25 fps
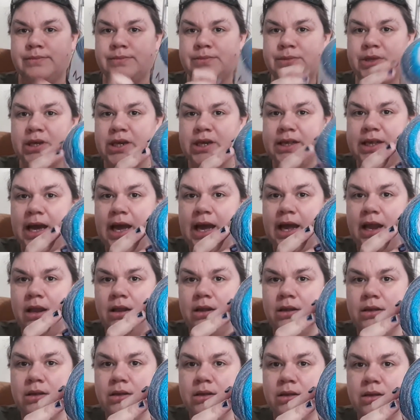Look at that.
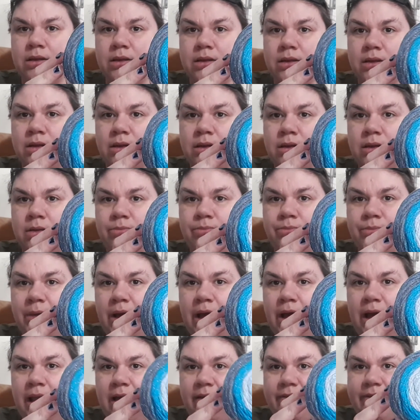
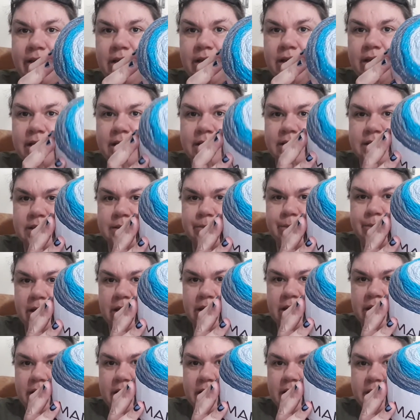I love it. It's
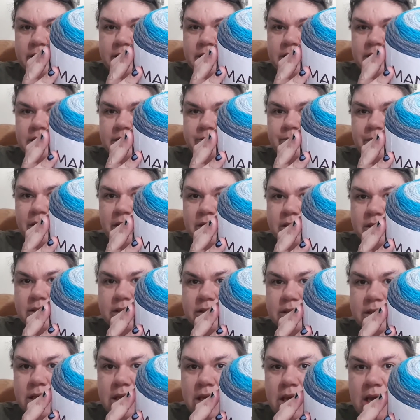sparkly. Can you see the sparkles?
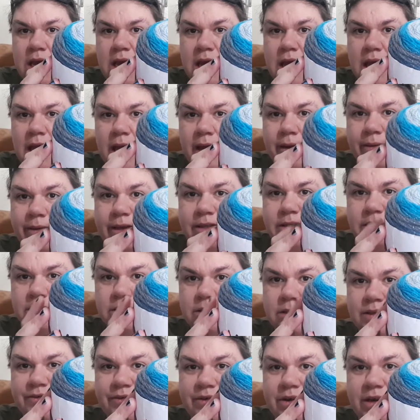Anyway, so it
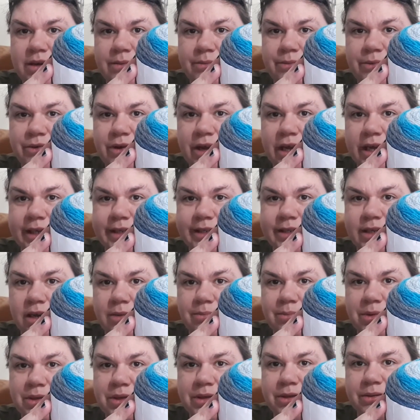goes from gray,
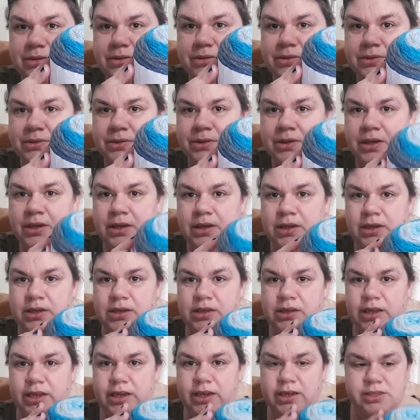dark blue,
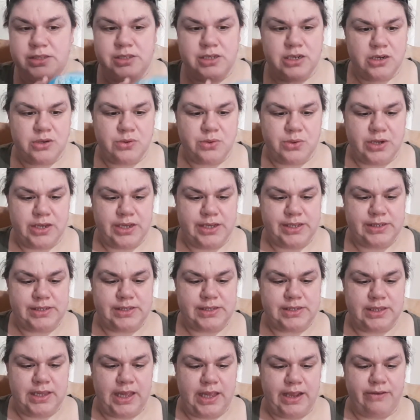like a
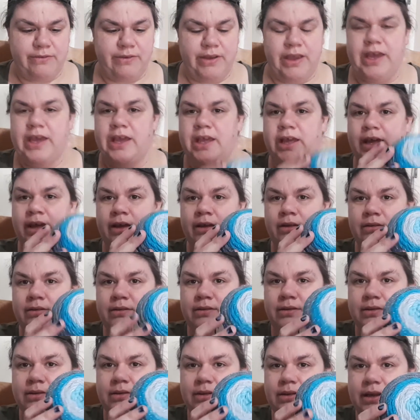turquoise, light gray,
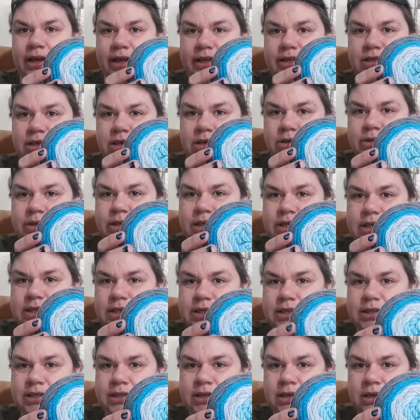light
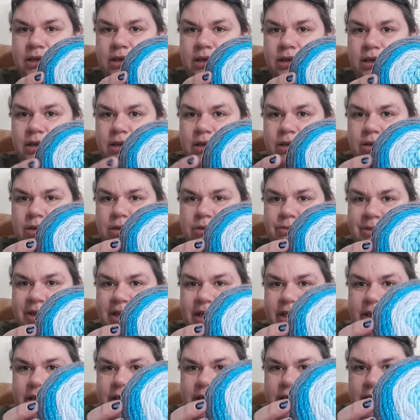turquoise. Oh my
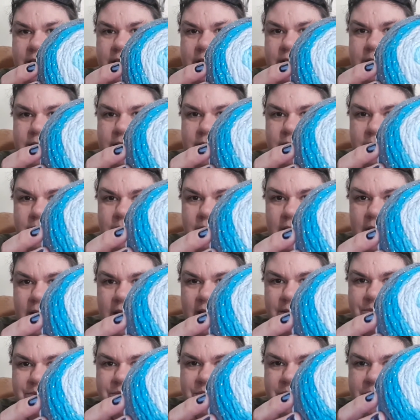goodness.
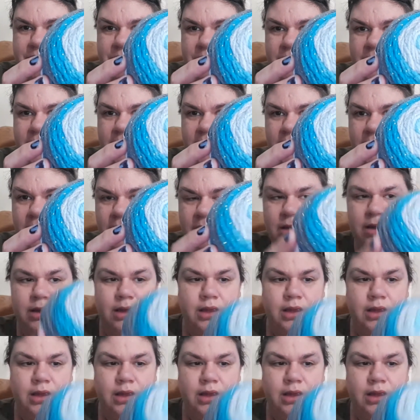Absolutely.